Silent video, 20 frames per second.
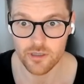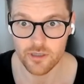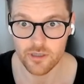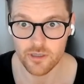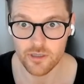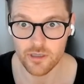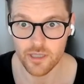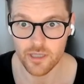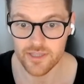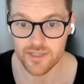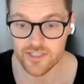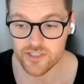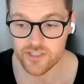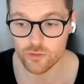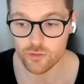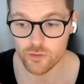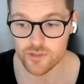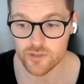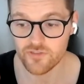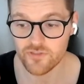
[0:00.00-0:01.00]
and this is
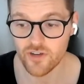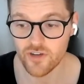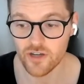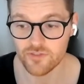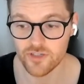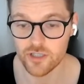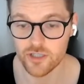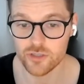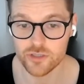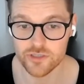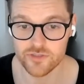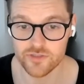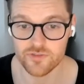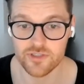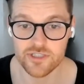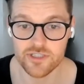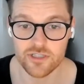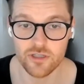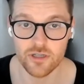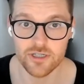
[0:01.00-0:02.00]
across 5 countries for
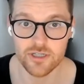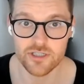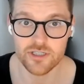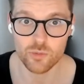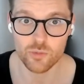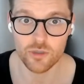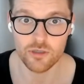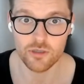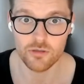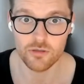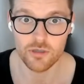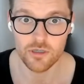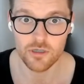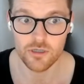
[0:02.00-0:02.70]
this client as well.